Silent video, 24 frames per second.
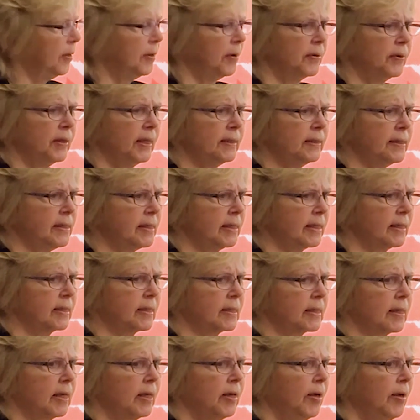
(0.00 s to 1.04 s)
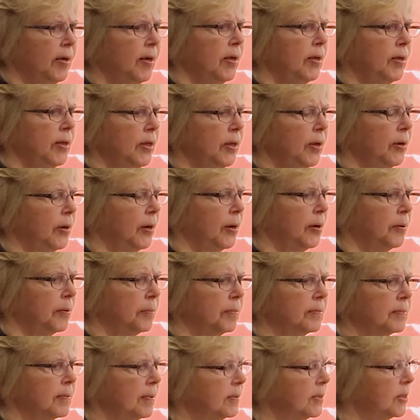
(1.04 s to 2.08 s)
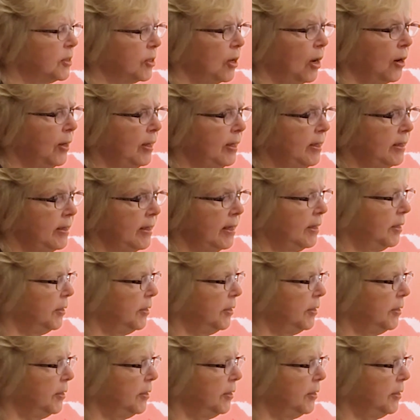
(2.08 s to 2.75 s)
This is, sorry to tell